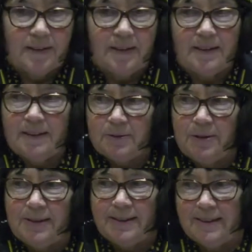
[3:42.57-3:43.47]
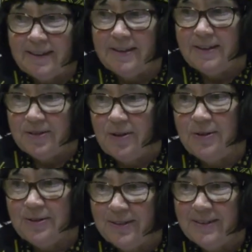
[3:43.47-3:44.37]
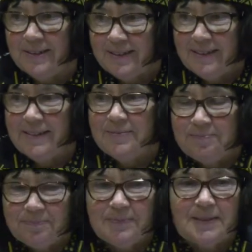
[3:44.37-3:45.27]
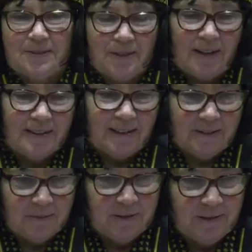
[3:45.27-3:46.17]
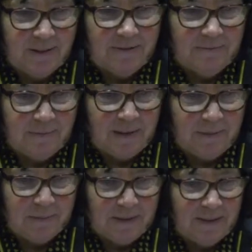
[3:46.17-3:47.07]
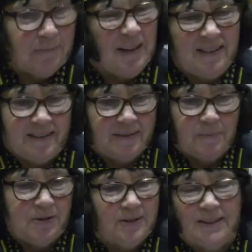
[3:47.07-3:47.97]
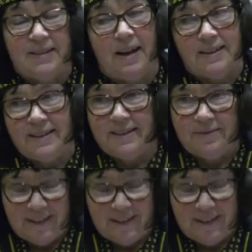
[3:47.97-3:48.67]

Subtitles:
Yes, he's what? He's 6 years old? Right, yeah, it wouldn't have maybe been the best, most exciting